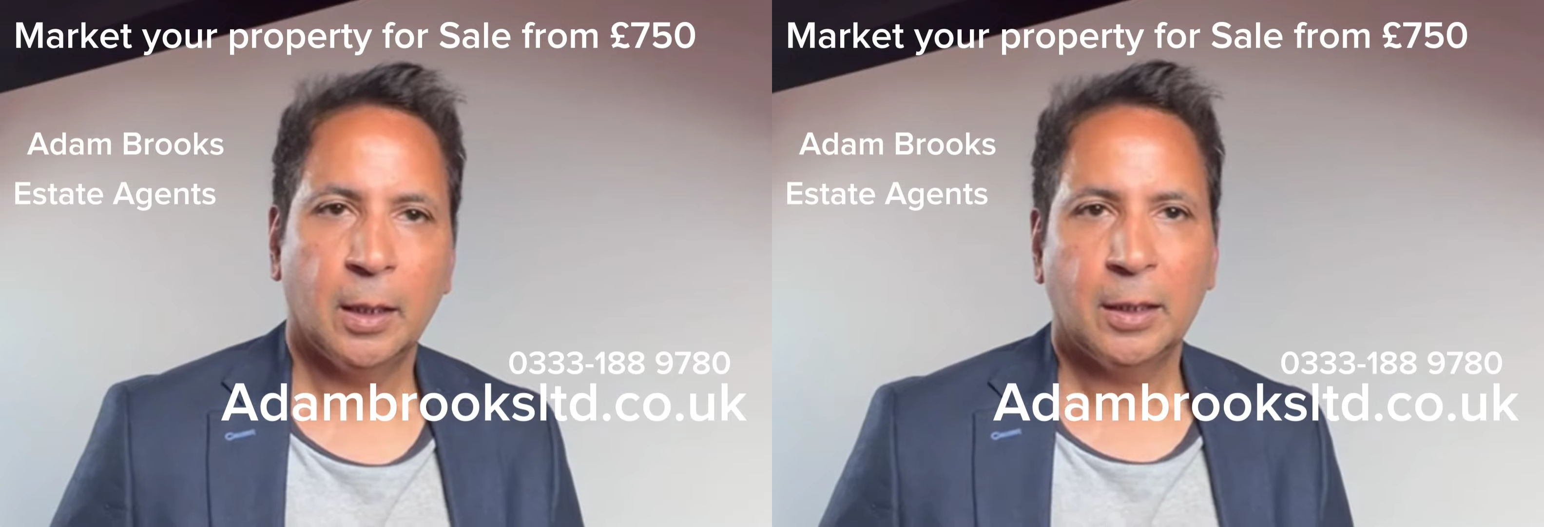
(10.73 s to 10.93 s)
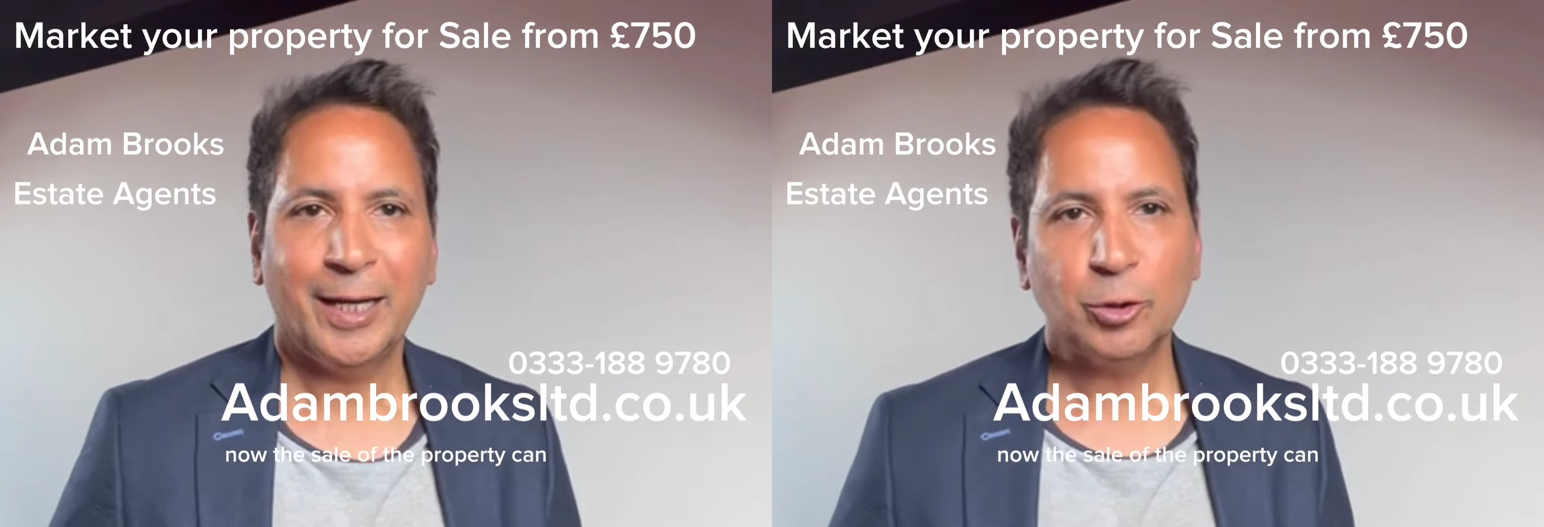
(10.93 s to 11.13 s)

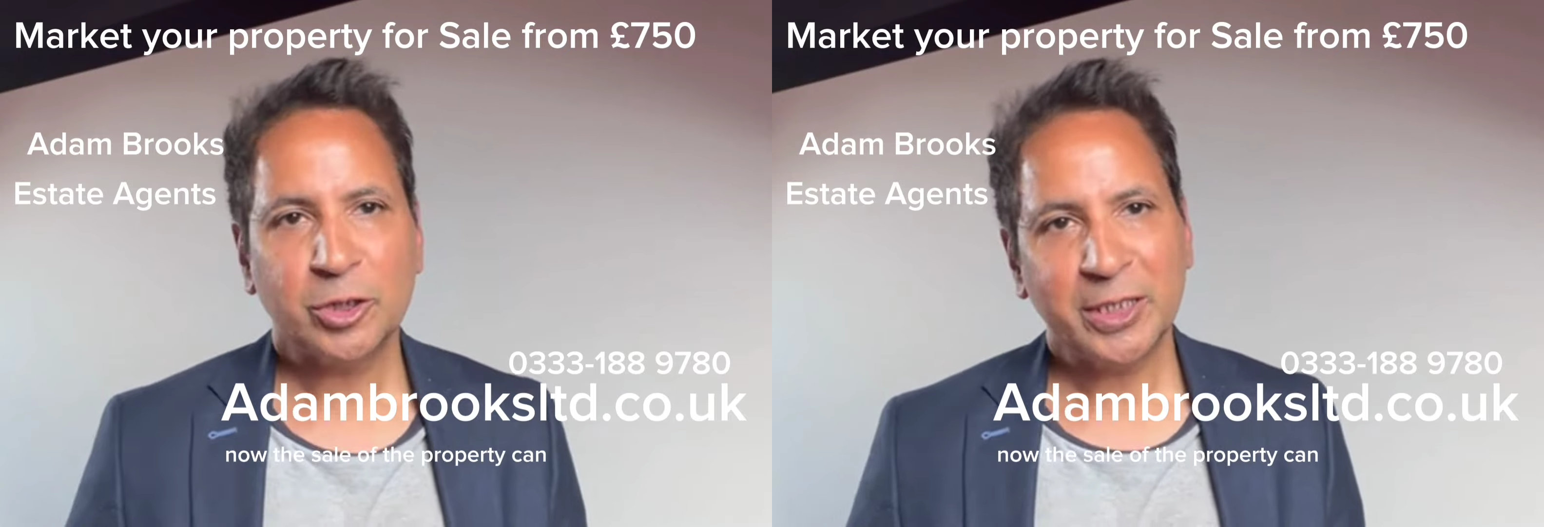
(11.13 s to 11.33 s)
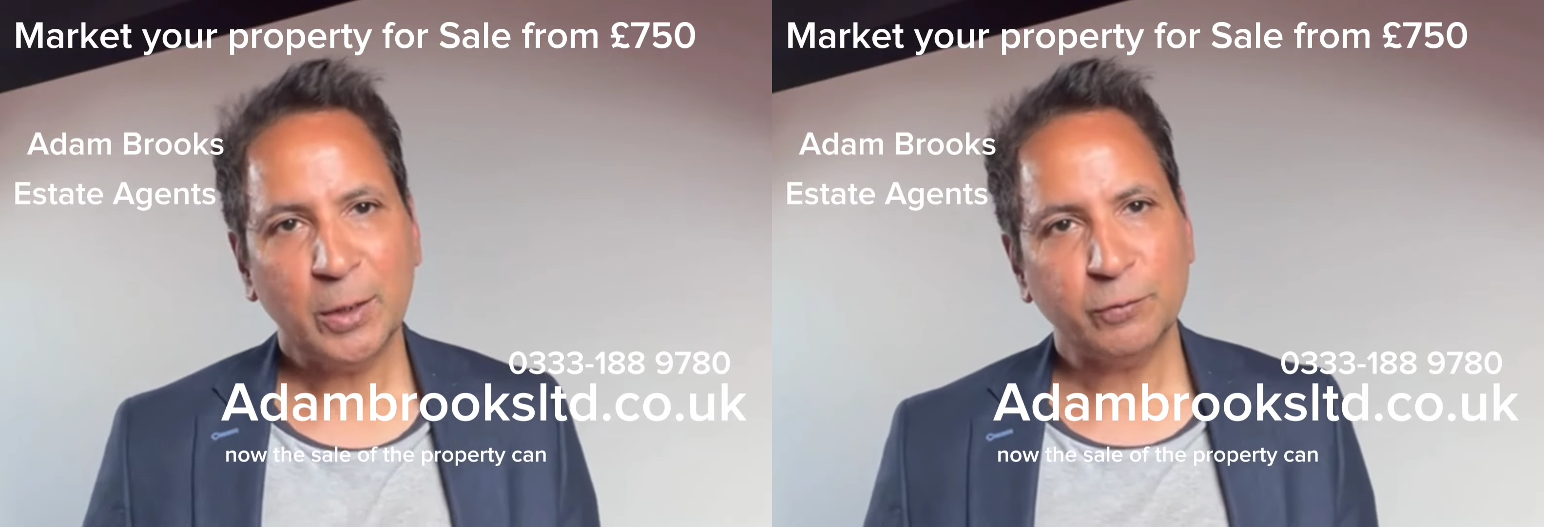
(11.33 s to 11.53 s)
Now, the
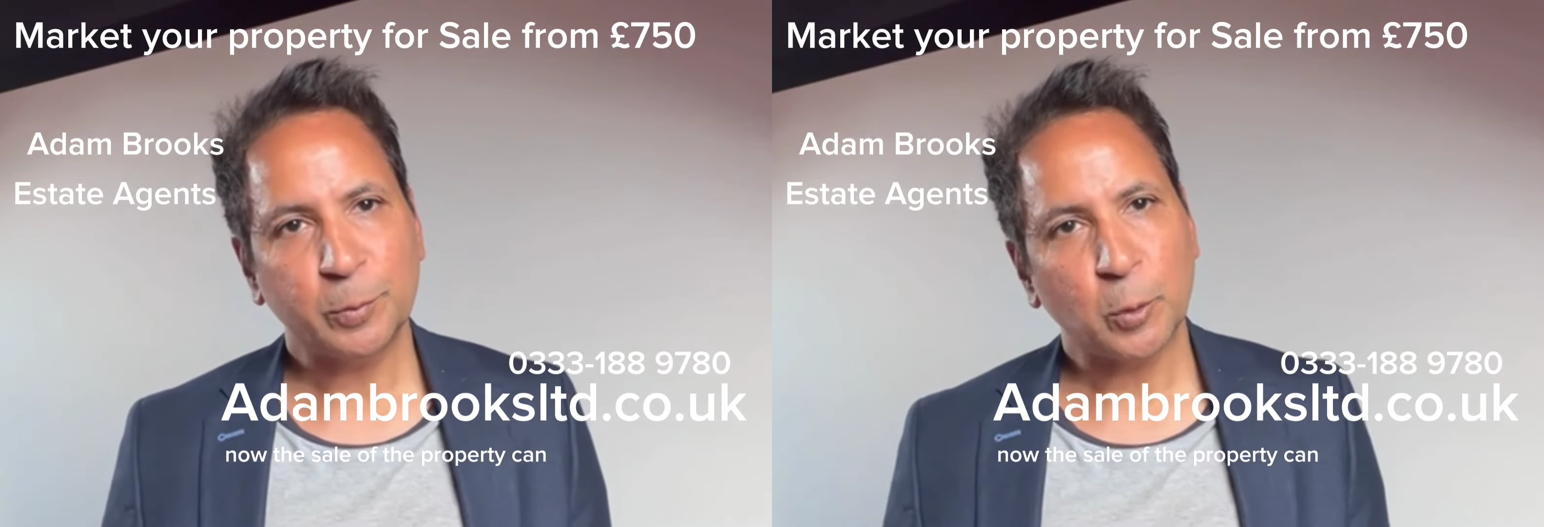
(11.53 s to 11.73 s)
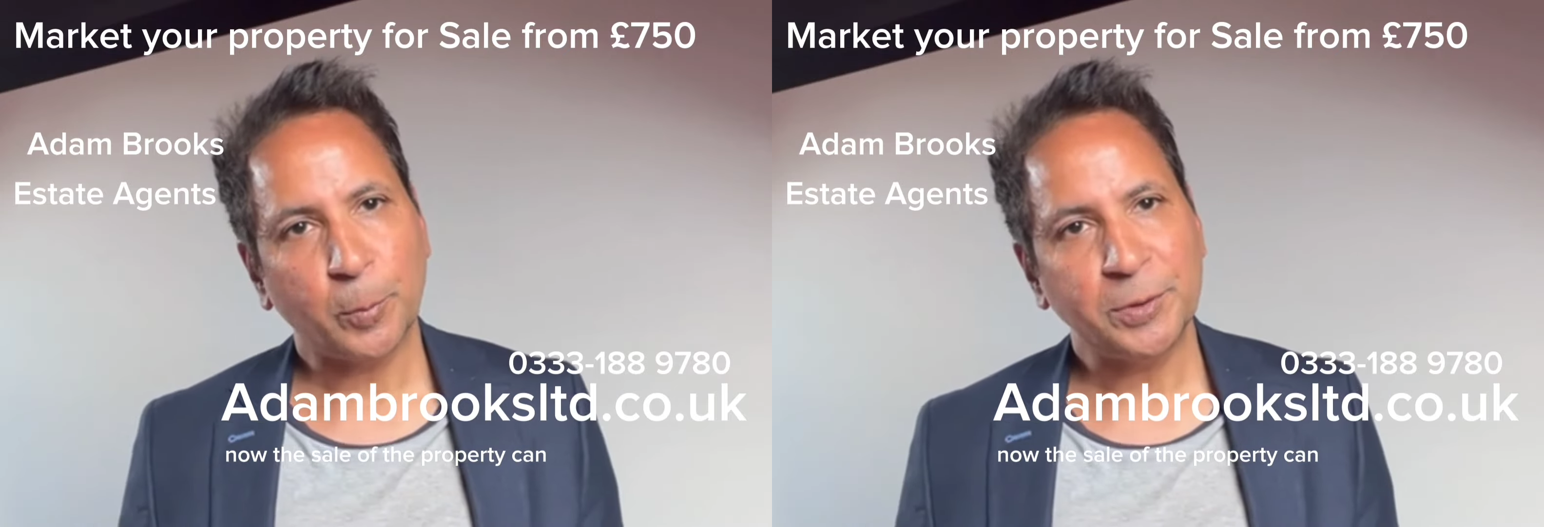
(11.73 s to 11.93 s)
sale of the
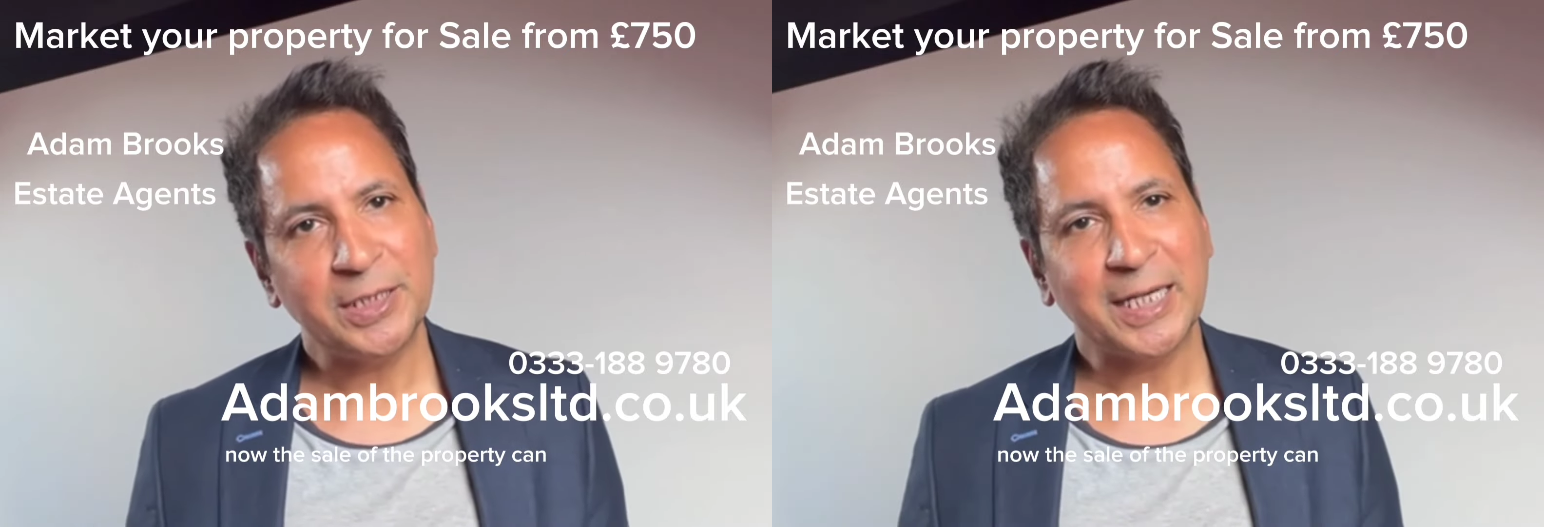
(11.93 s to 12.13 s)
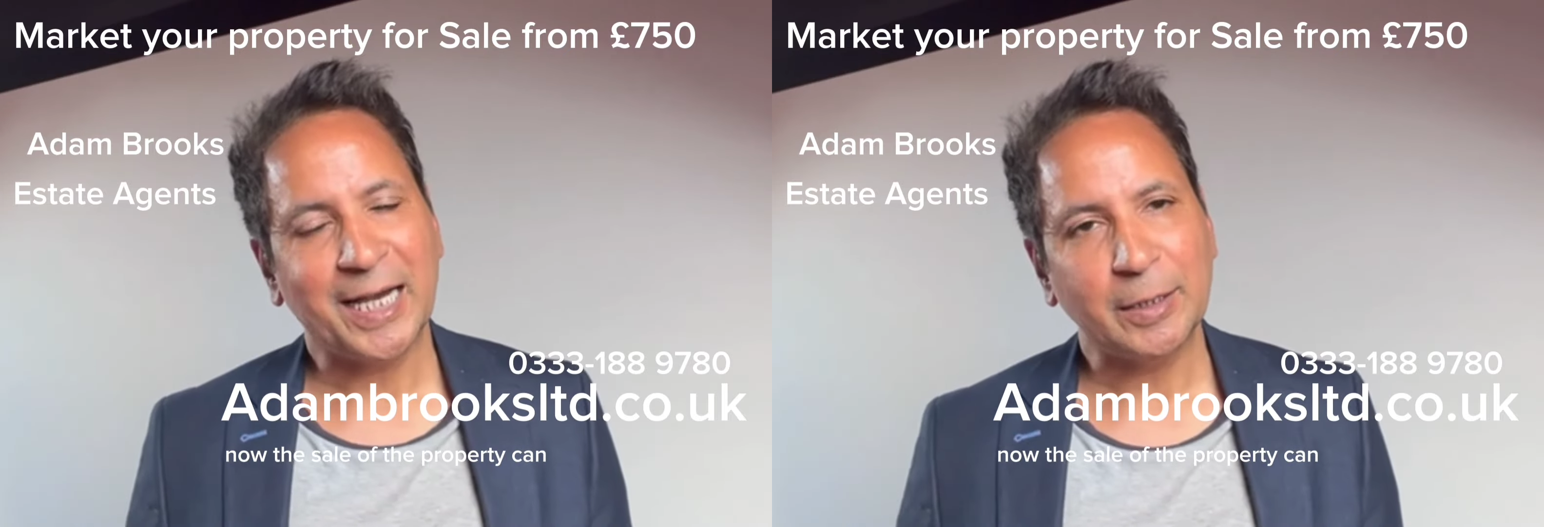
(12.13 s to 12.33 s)
property
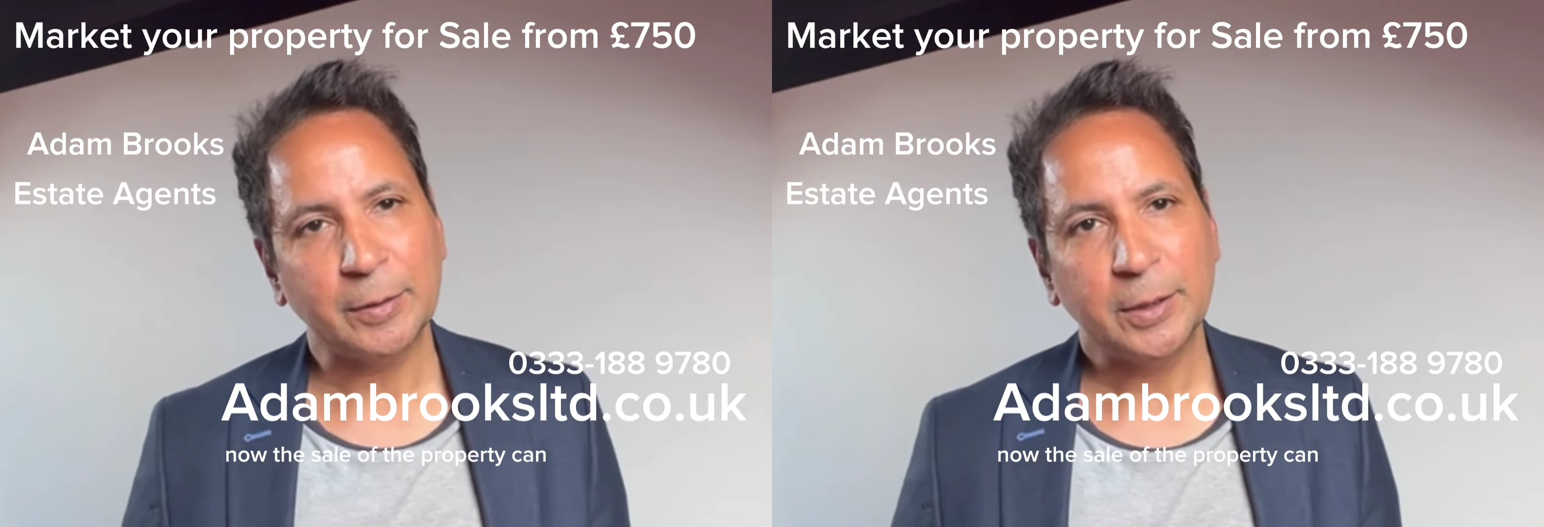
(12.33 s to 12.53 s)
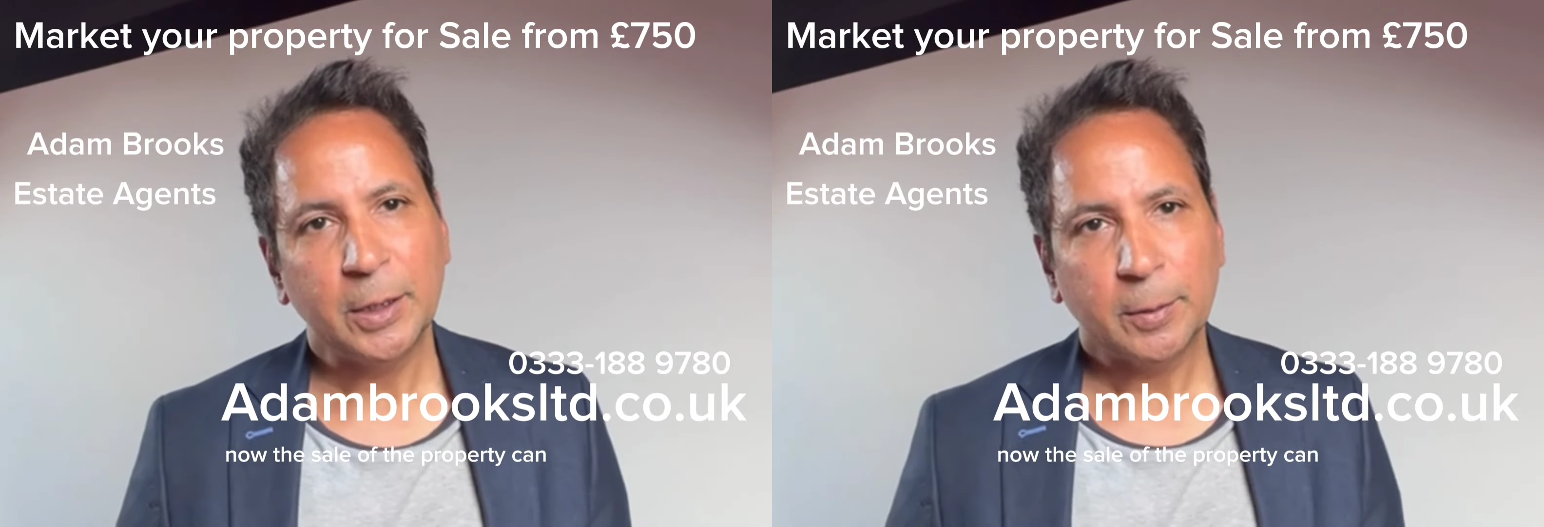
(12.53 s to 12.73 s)

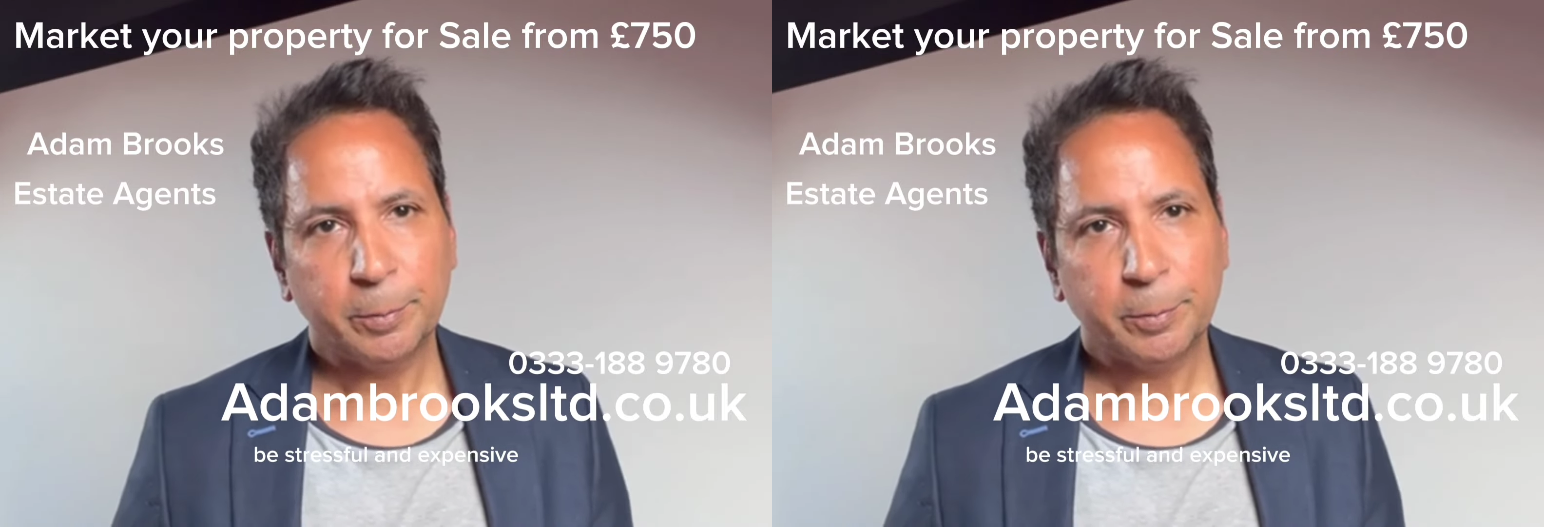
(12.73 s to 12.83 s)
can